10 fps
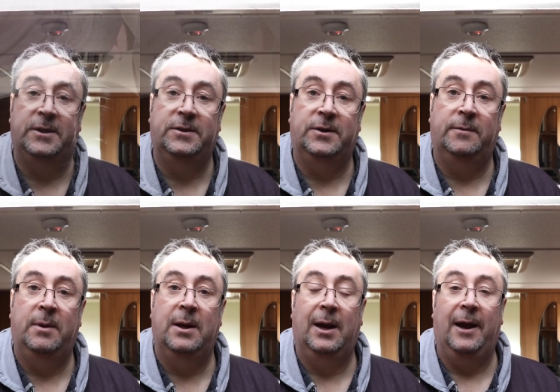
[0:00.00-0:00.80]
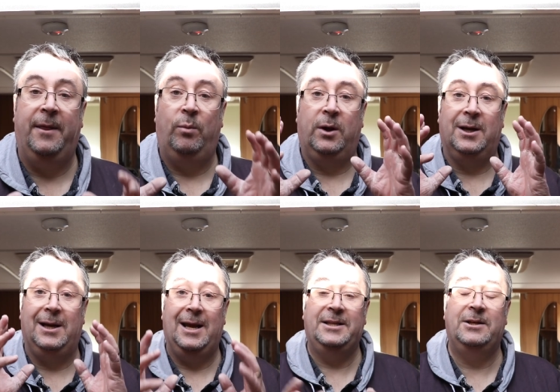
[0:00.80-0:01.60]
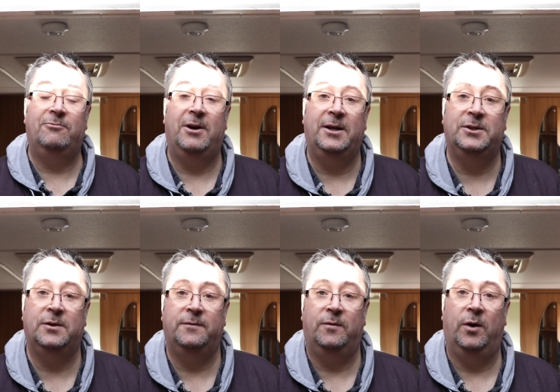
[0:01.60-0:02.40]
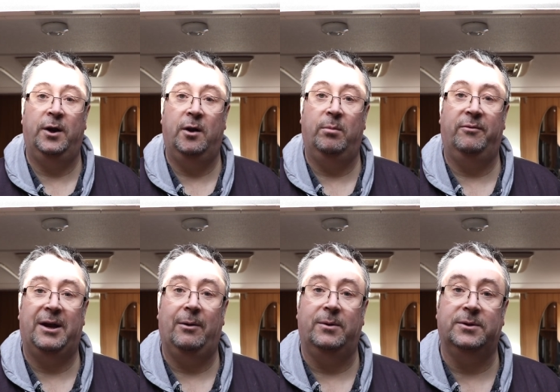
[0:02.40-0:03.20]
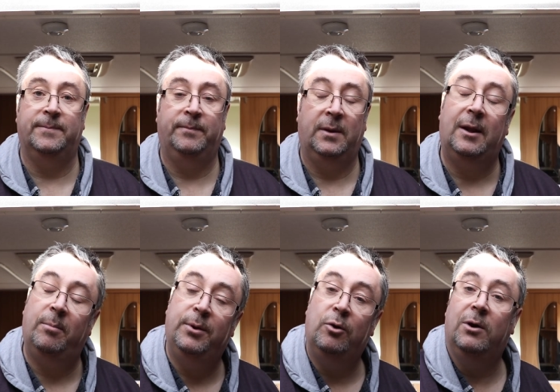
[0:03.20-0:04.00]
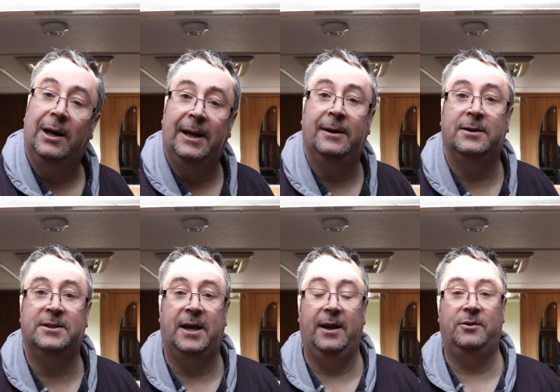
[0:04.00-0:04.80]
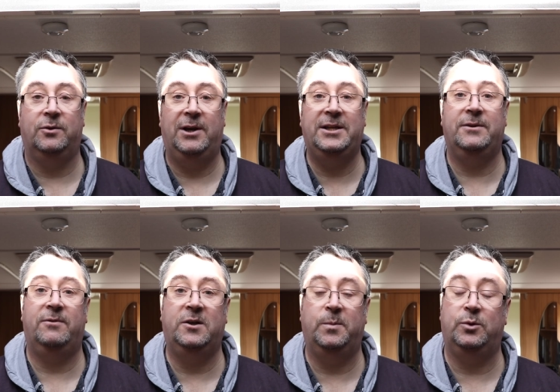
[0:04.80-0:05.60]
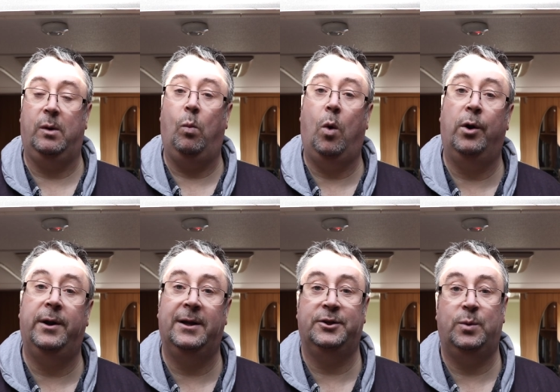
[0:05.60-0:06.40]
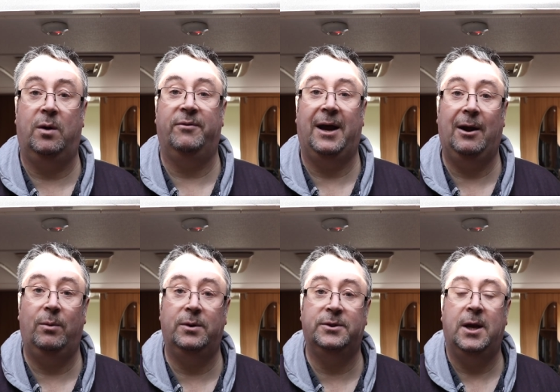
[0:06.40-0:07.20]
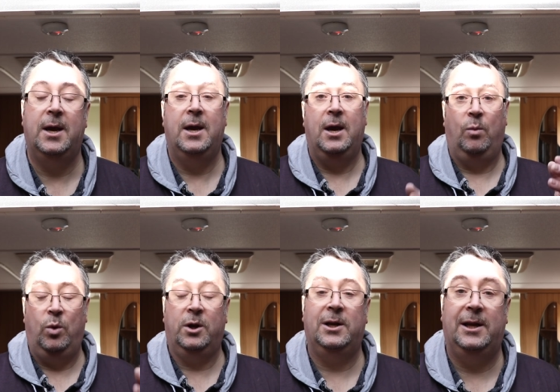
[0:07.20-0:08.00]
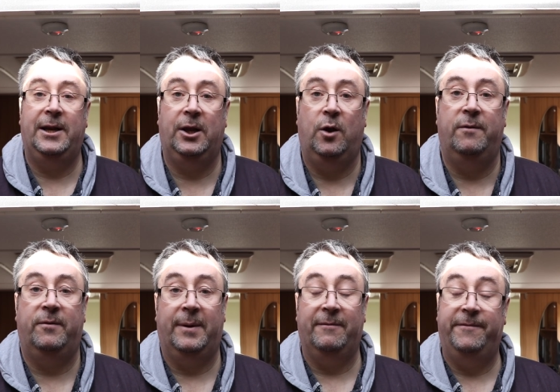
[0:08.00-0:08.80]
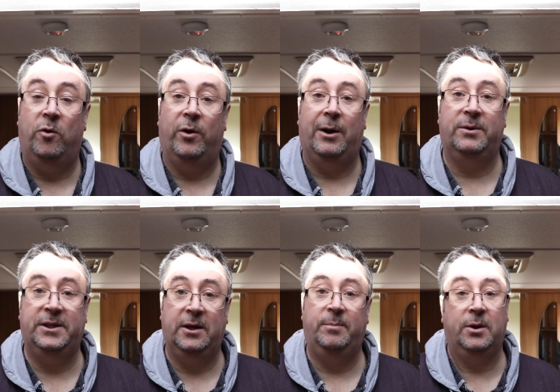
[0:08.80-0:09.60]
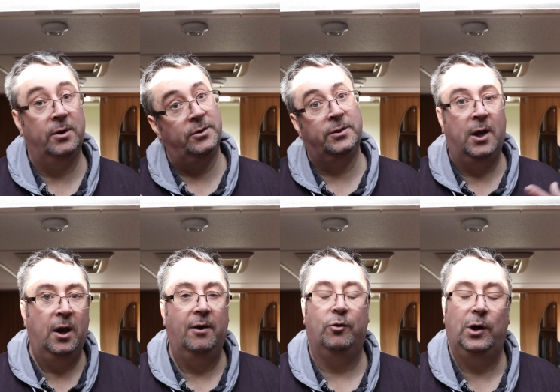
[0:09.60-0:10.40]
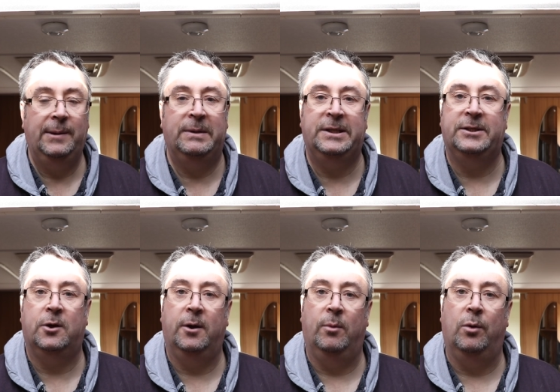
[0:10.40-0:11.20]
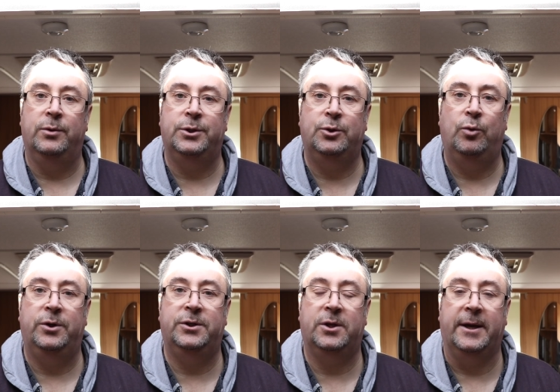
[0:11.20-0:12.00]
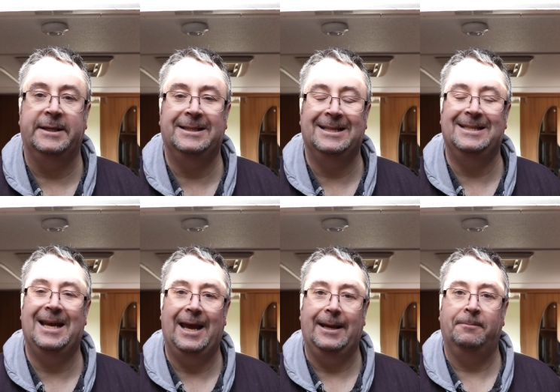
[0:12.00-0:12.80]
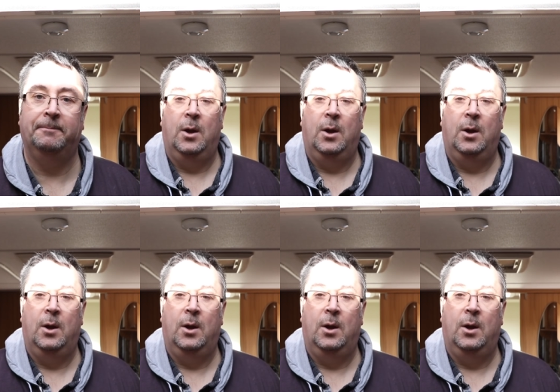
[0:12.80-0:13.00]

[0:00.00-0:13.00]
system, and then we're going to let it rest for a number of hours. Now Puriclean say to let it rest between 1 and 12 hours. We're going to let it go for about 4 hours here because I've got limited time on the storage site today.